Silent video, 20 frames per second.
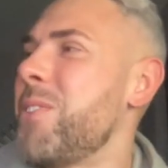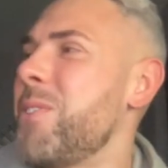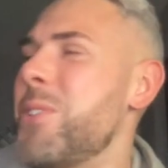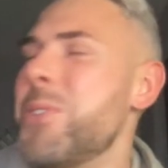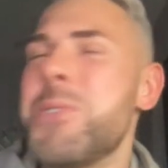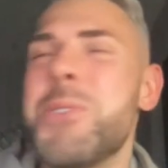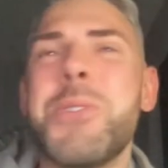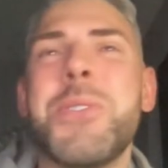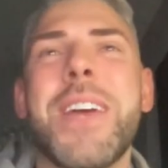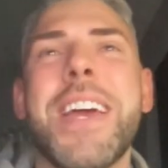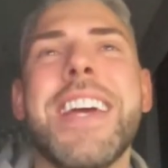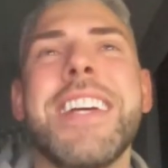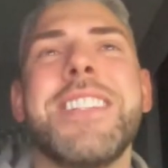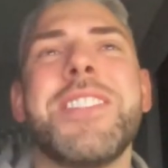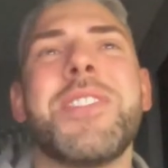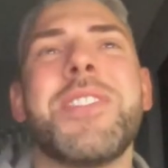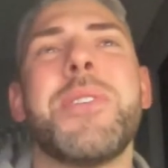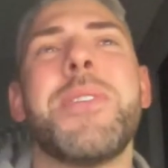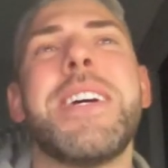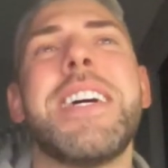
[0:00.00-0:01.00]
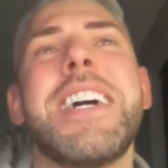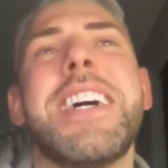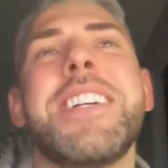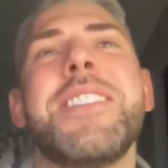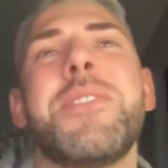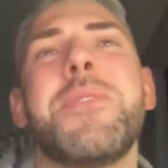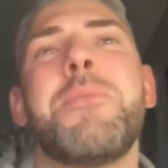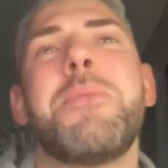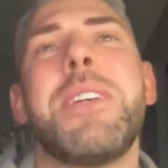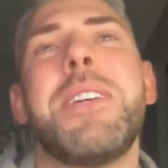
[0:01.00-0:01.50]
We'll get into it
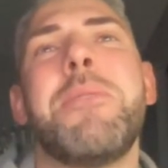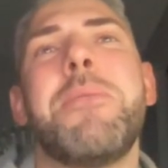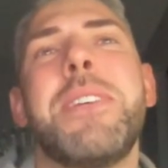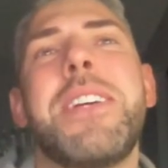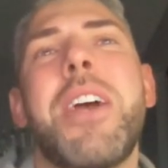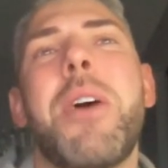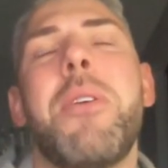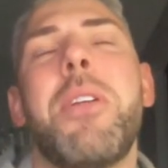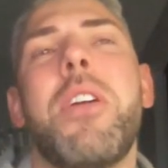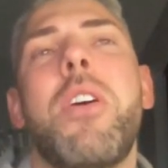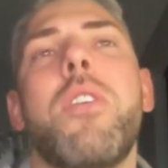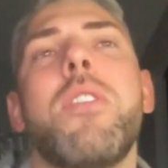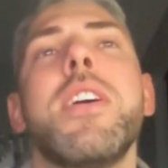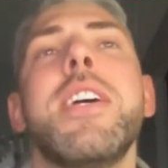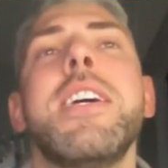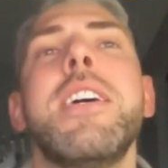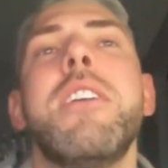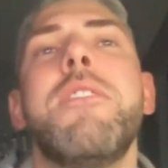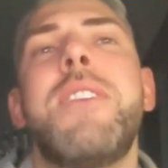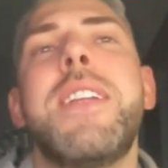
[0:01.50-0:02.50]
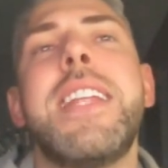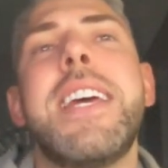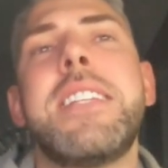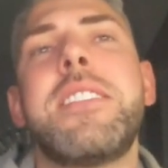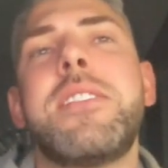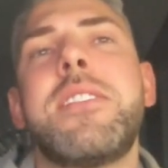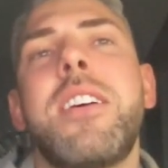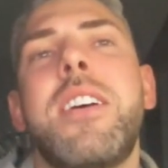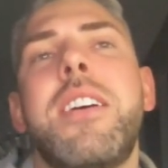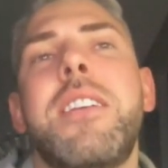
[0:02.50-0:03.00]
as we go along. For
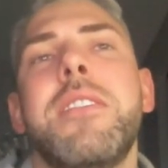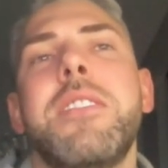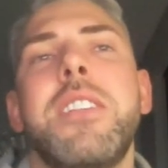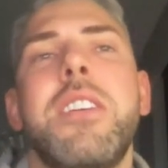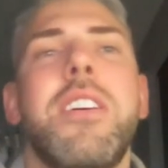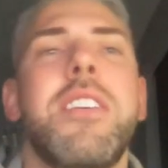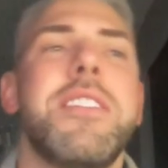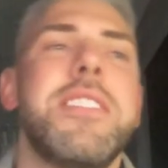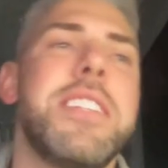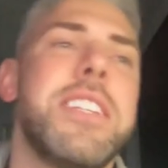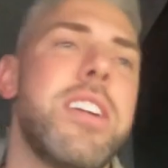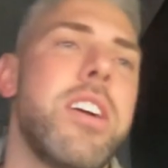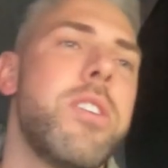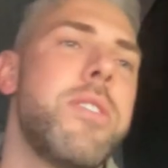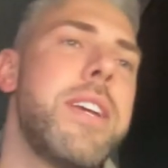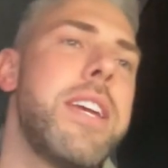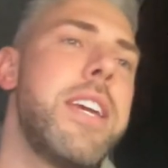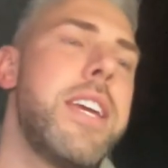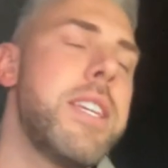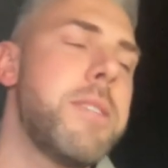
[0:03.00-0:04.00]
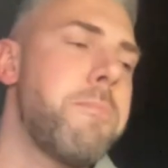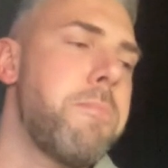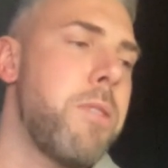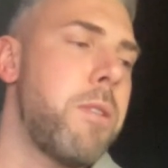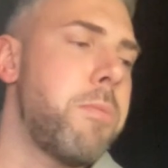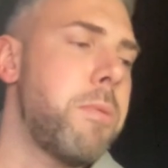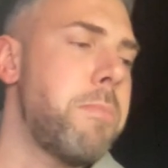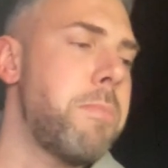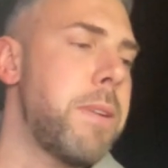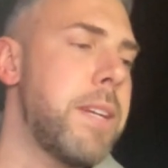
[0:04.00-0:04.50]
Leicester, look, it is
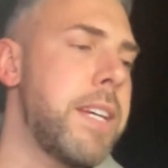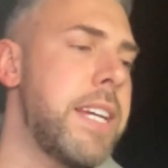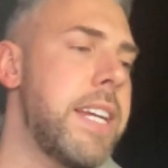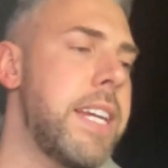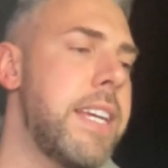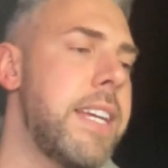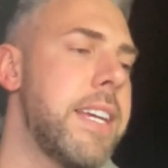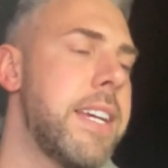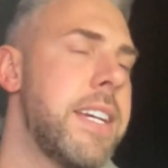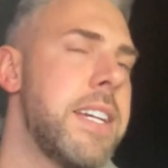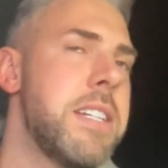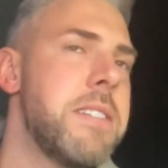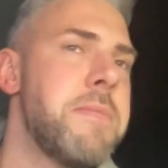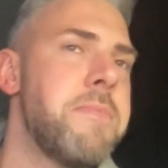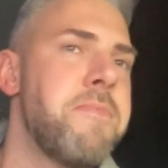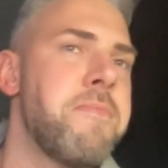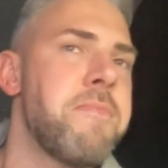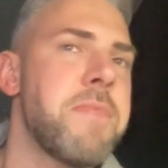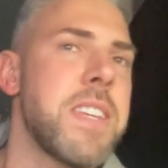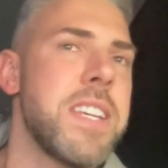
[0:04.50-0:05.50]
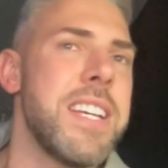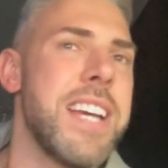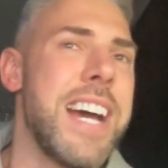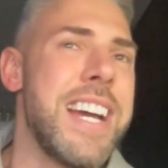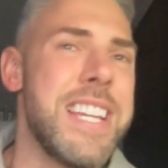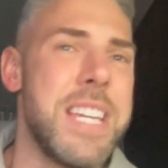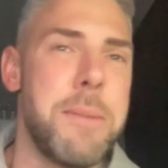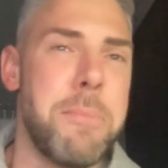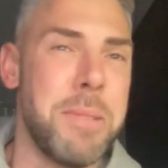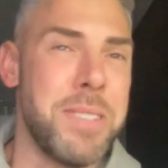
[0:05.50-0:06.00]
probably
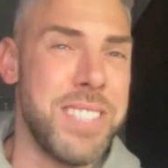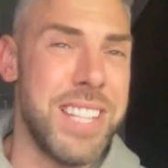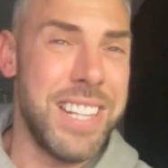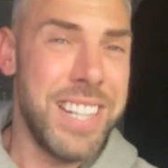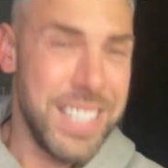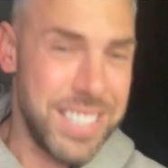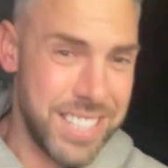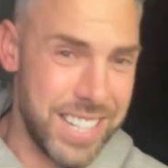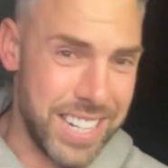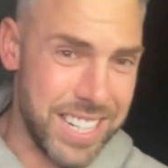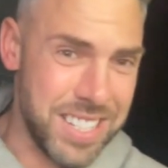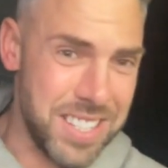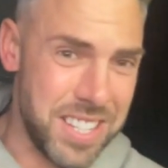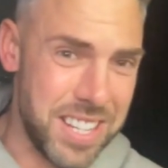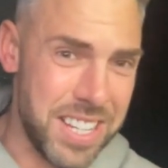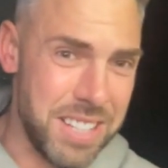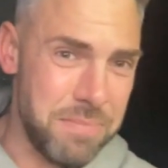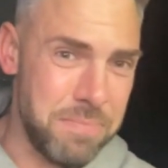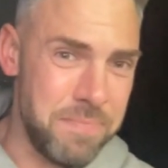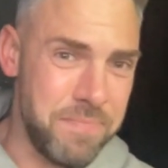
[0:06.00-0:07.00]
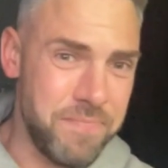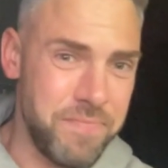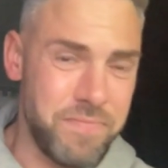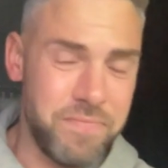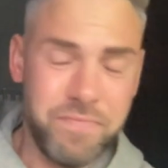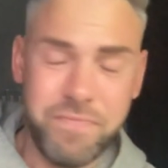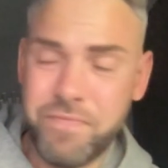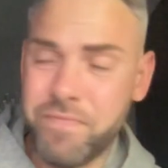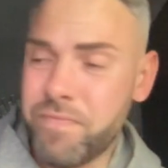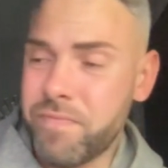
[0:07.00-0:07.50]
80% a second team.
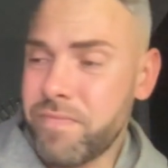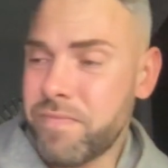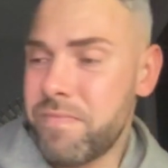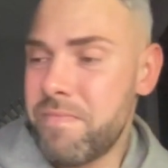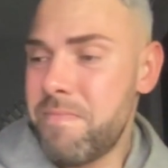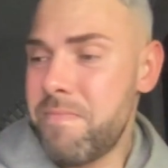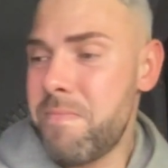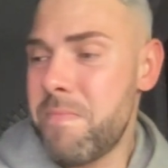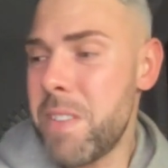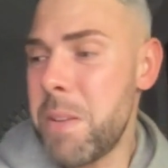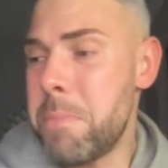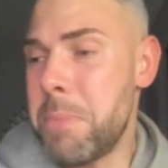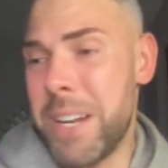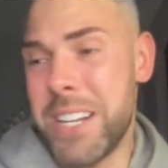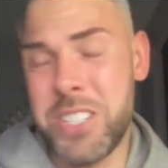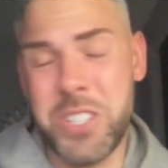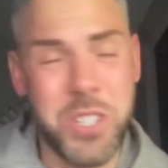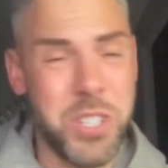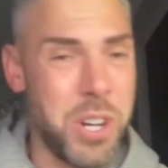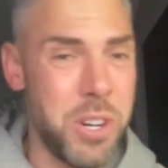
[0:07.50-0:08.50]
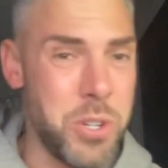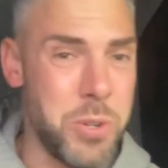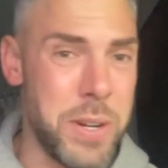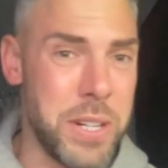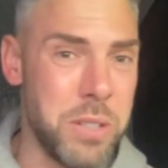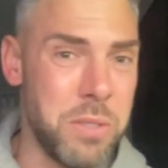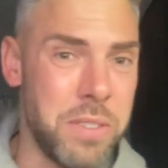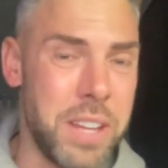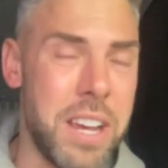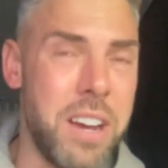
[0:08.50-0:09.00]
But that just shows you how
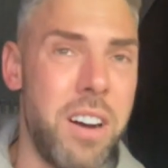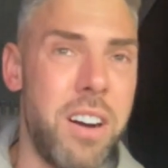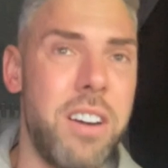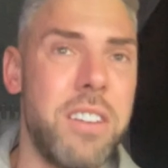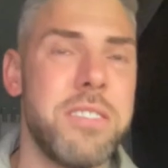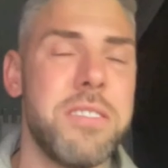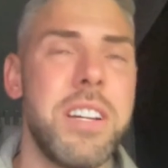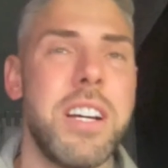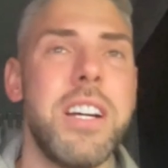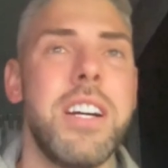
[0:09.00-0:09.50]
good they are.